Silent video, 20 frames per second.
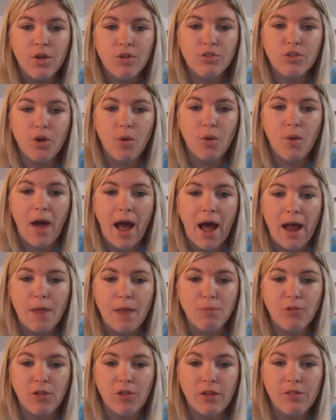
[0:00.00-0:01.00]
So
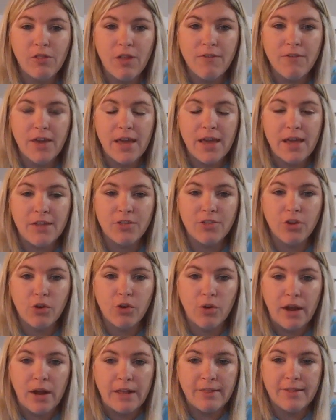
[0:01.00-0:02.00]
I absolutely love it. It's a
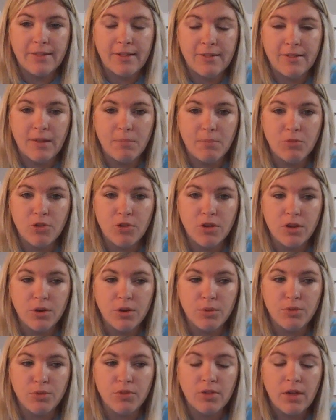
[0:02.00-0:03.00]
great system to
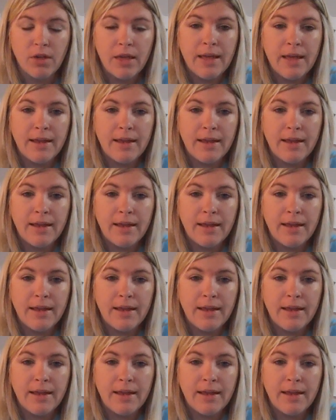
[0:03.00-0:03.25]
use.